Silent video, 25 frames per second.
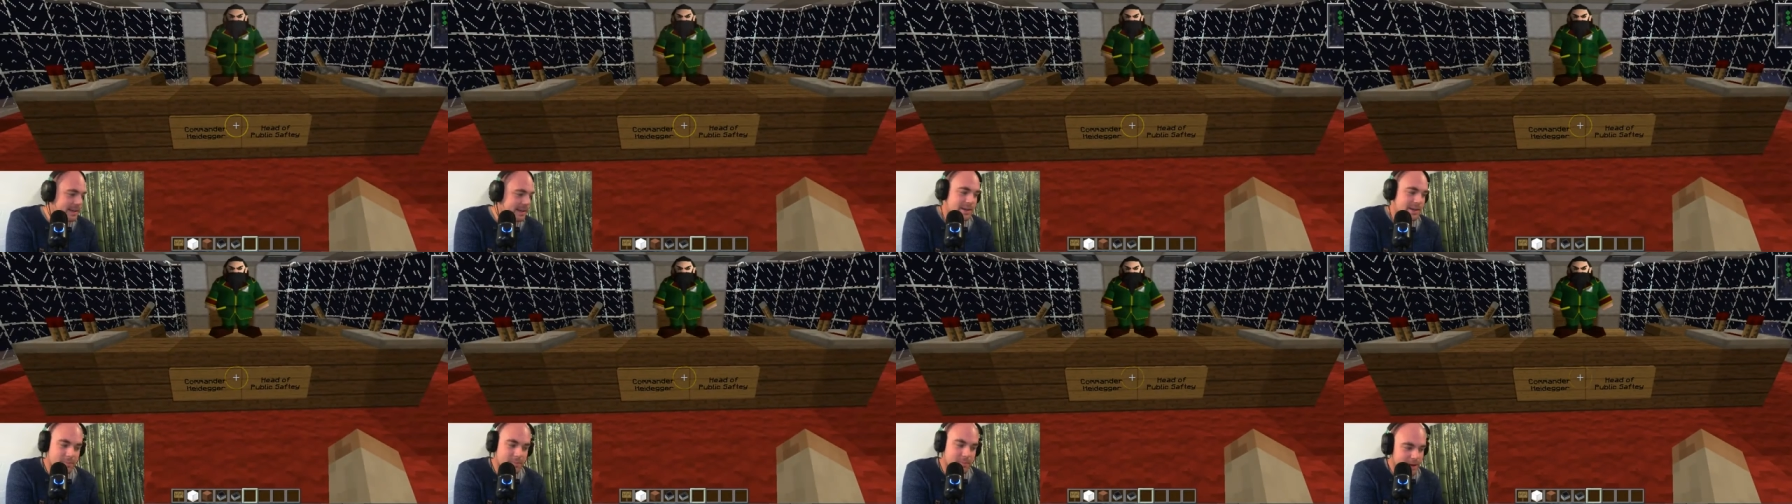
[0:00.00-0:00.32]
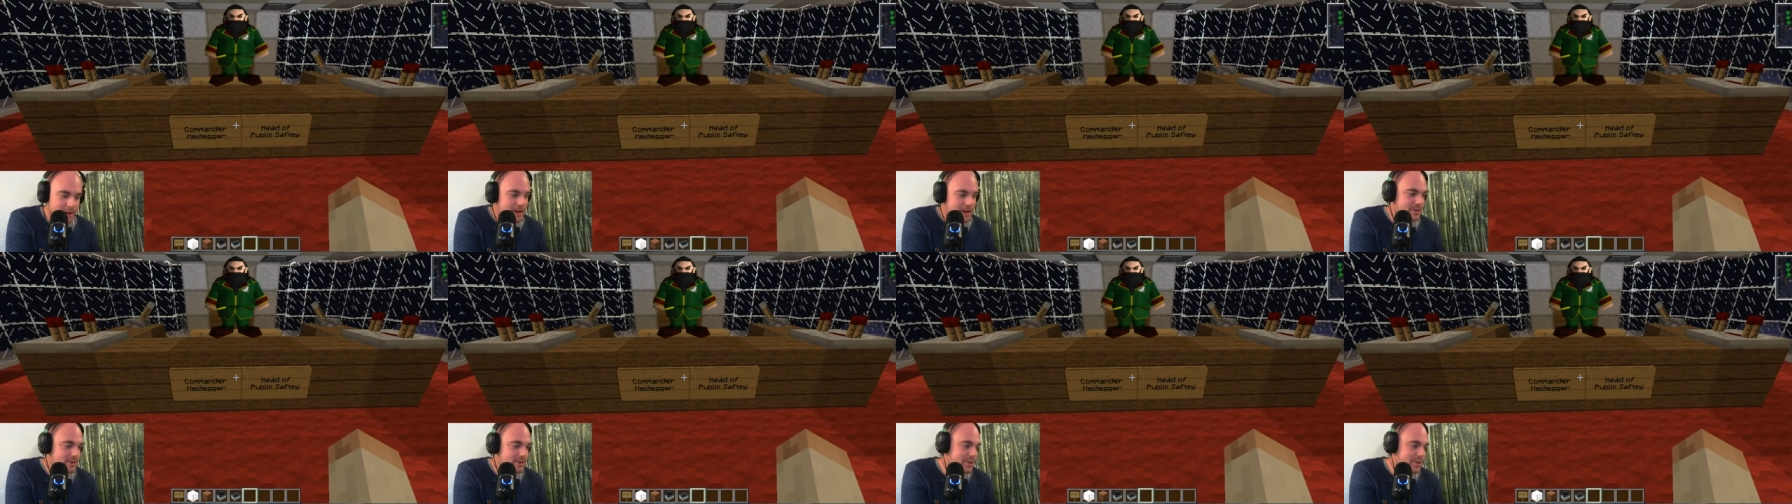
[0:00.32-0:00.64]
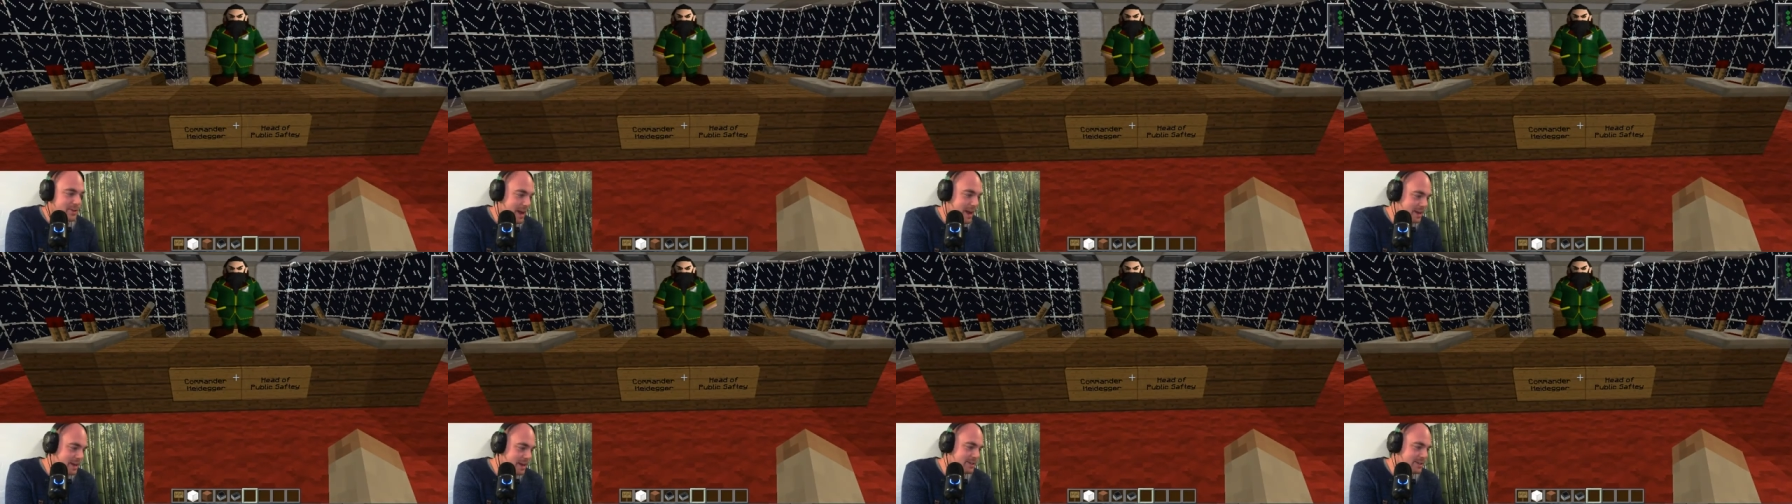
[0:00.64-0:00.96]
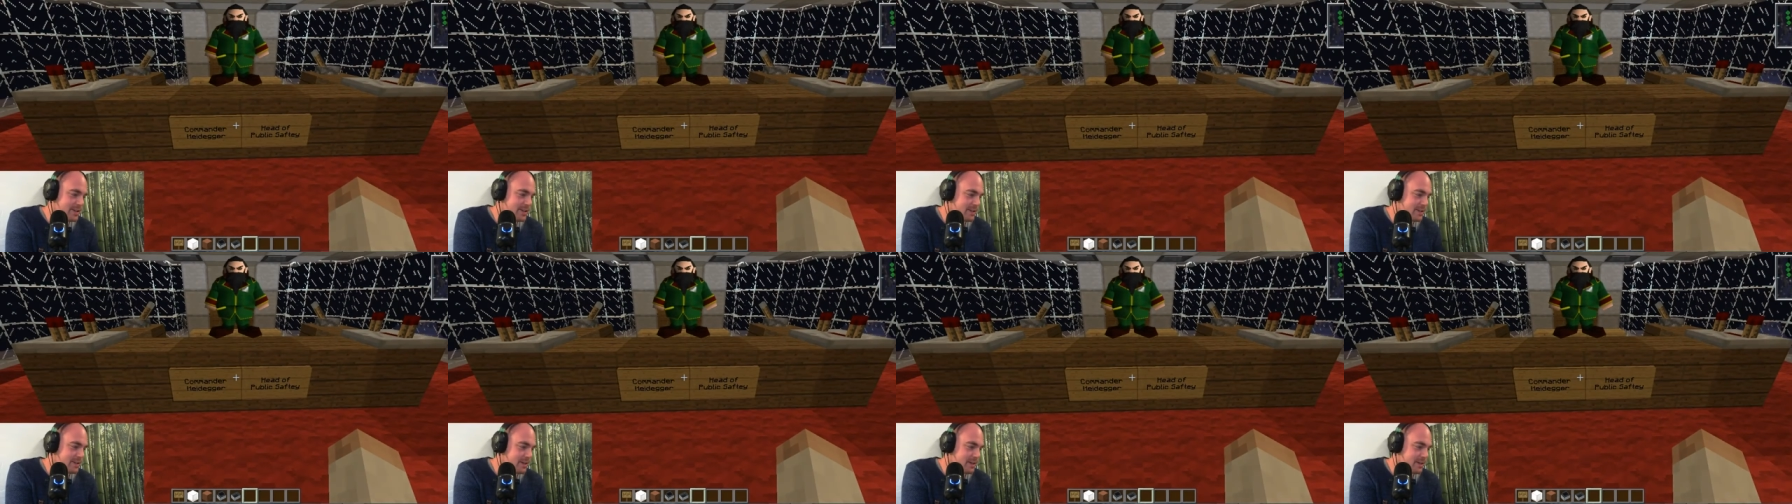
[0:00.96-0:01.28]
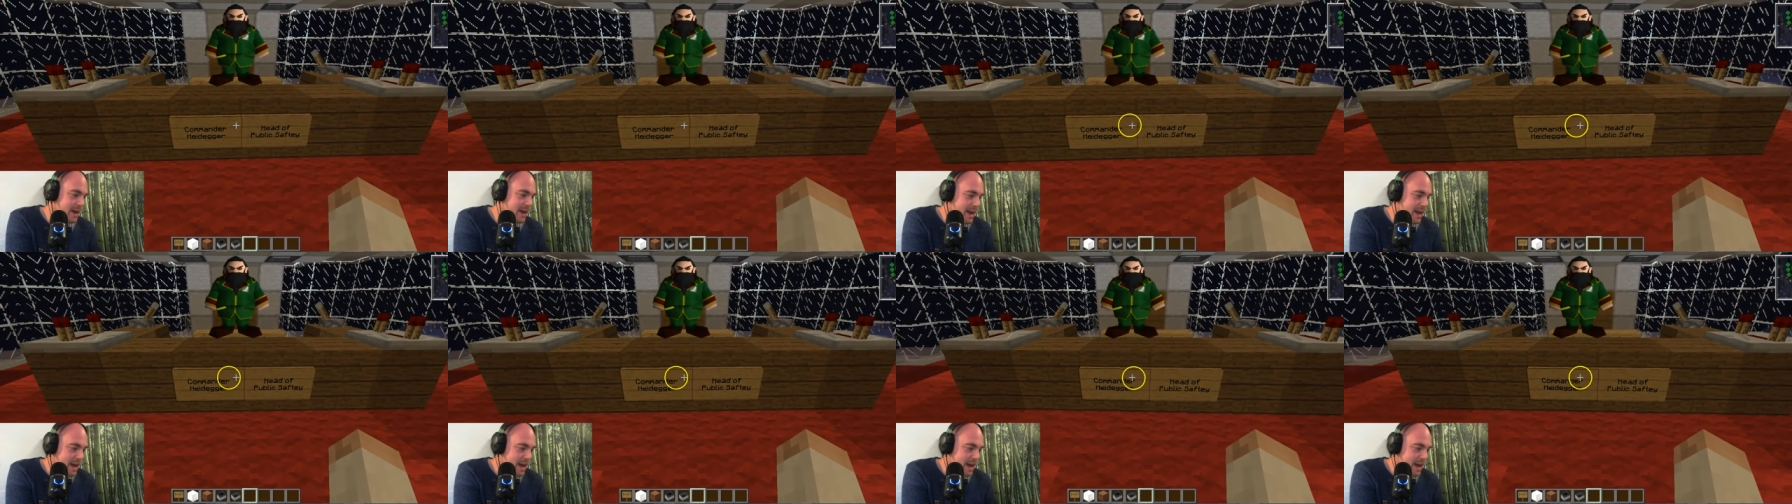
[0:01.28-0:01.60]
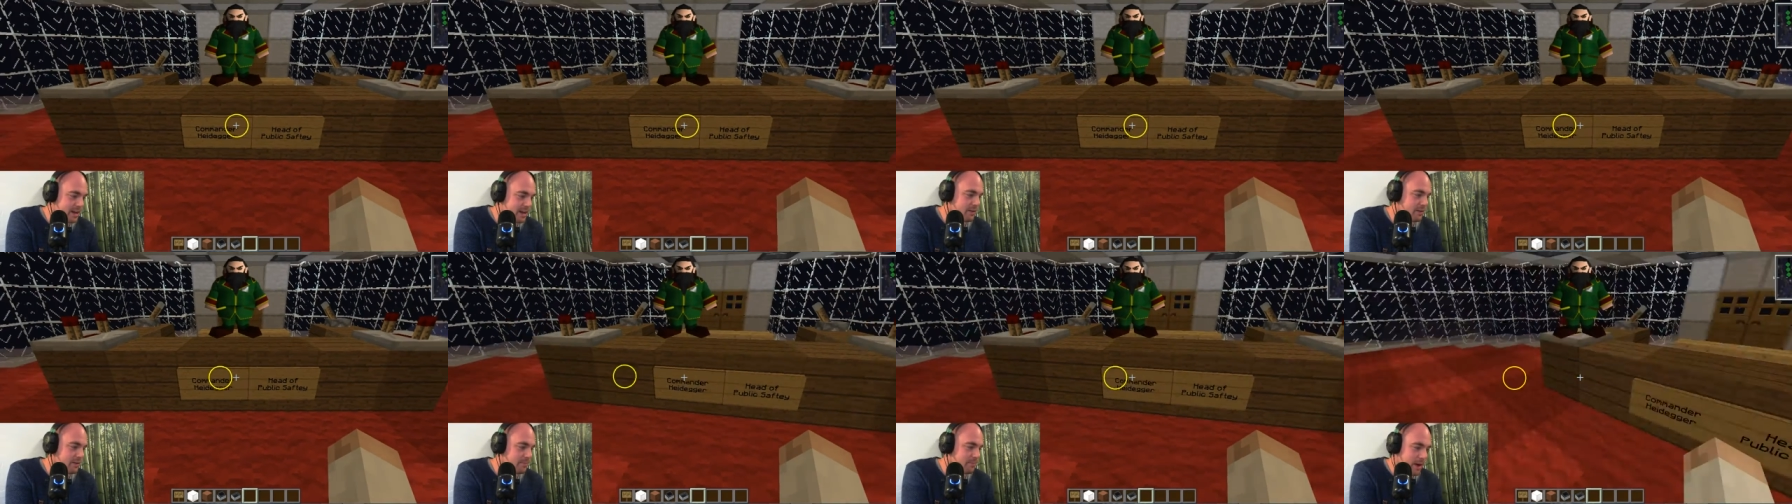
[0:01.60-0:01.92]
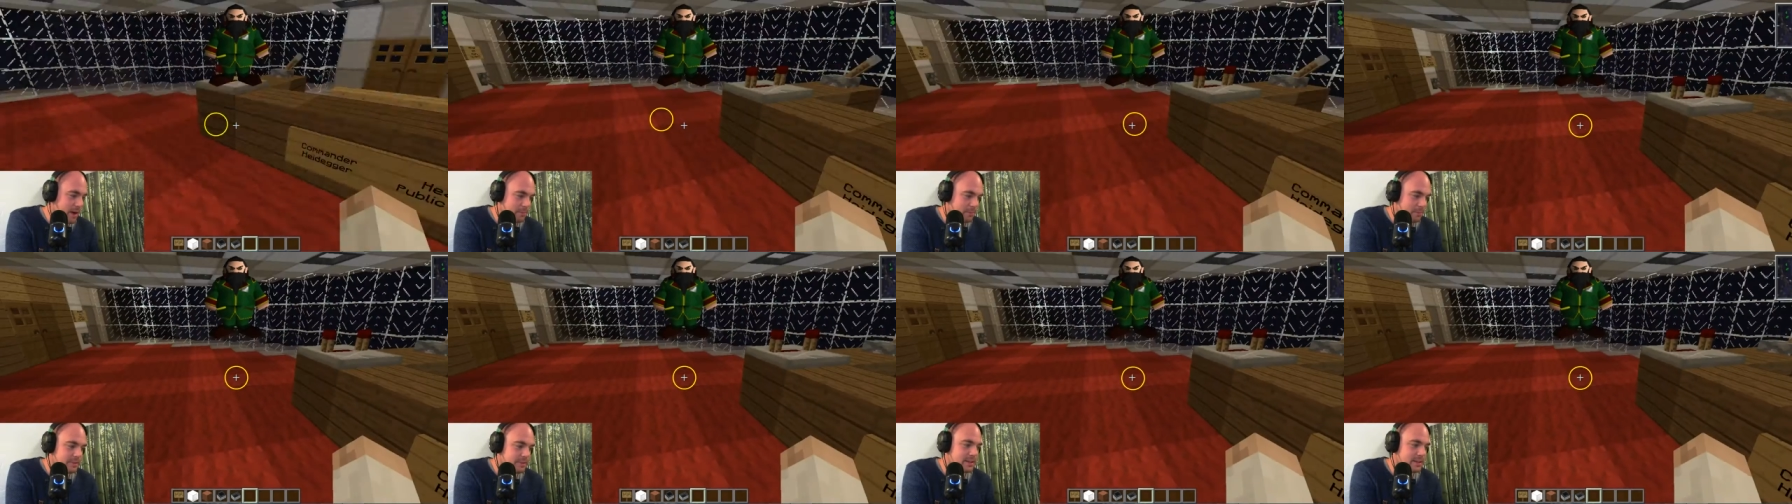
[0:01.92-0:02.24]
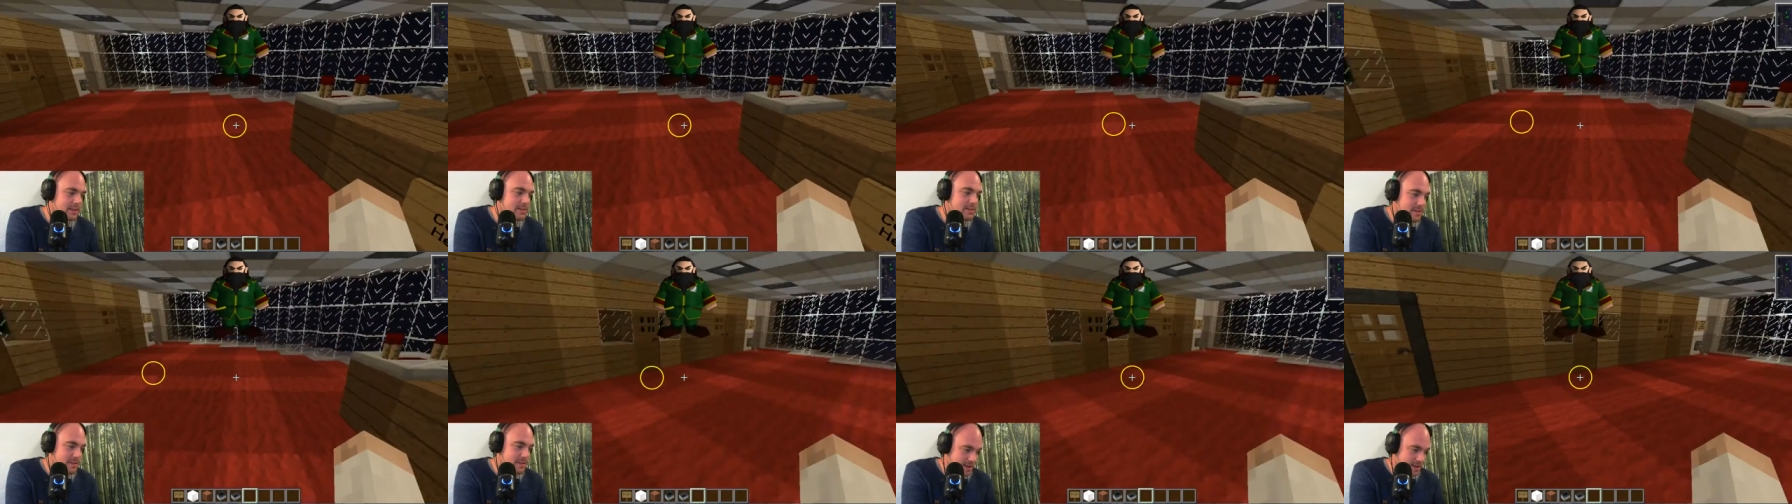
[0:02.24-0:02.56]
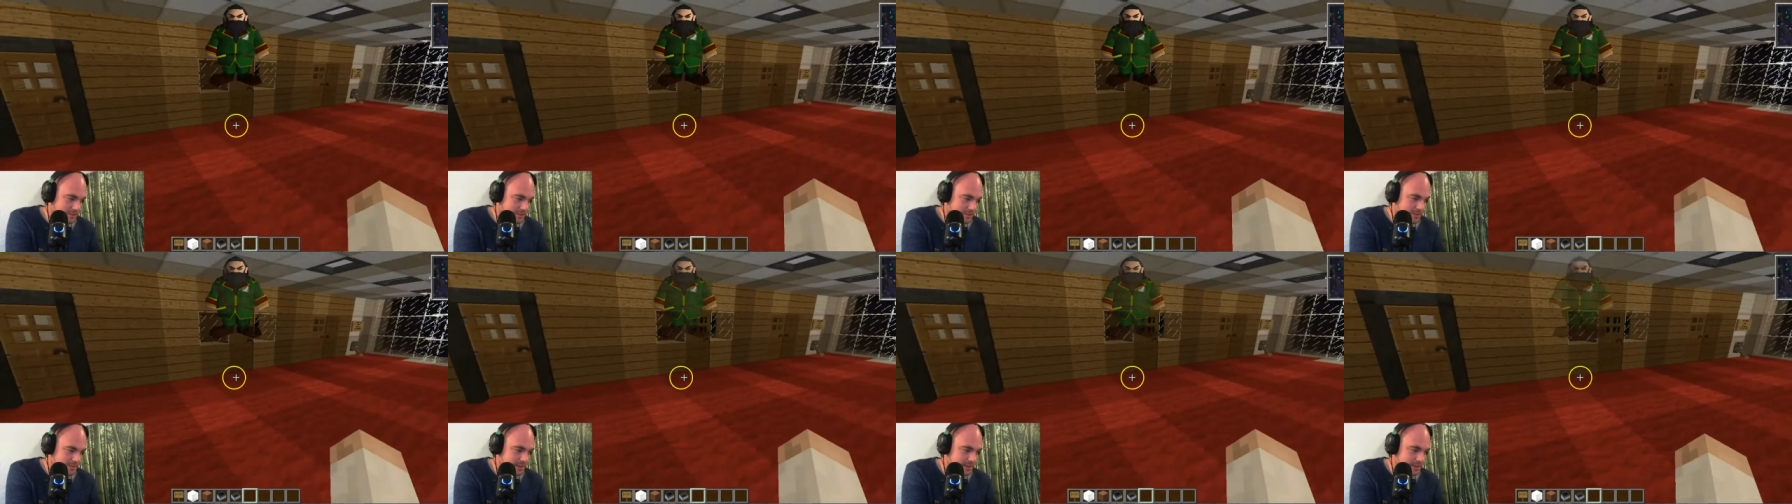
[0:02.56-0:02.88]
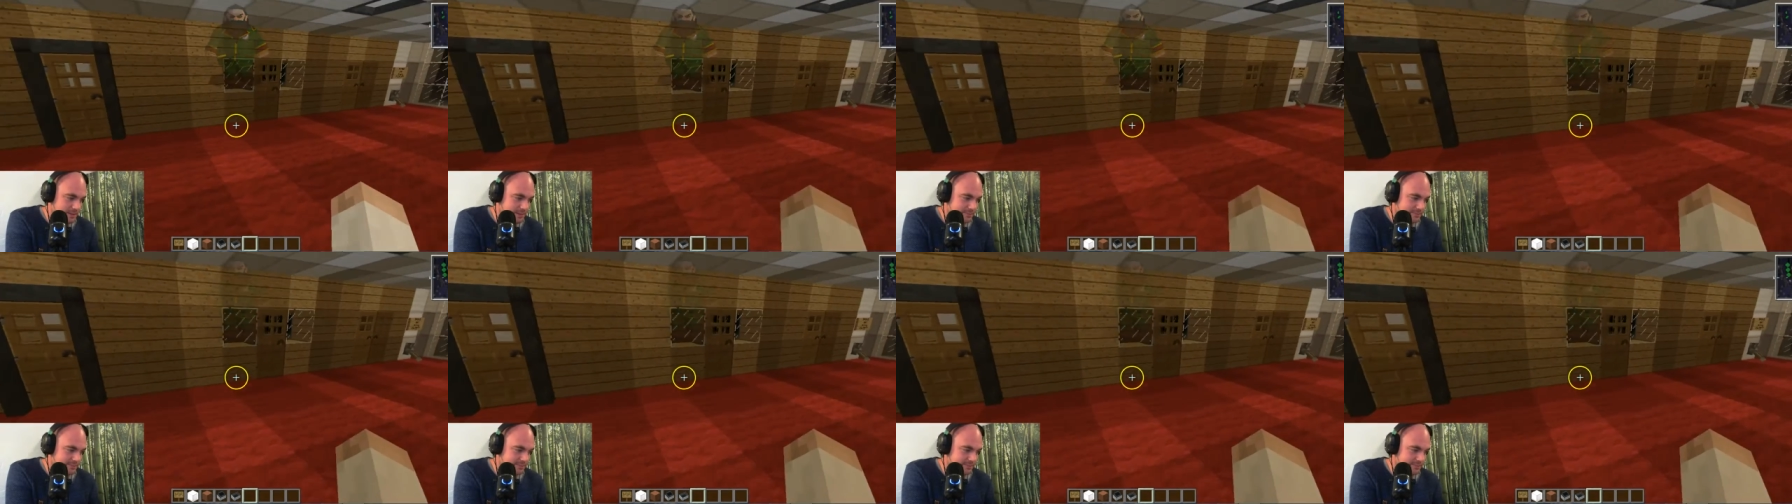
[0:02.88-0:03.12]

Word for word: Commander Heidegger, head of public safety.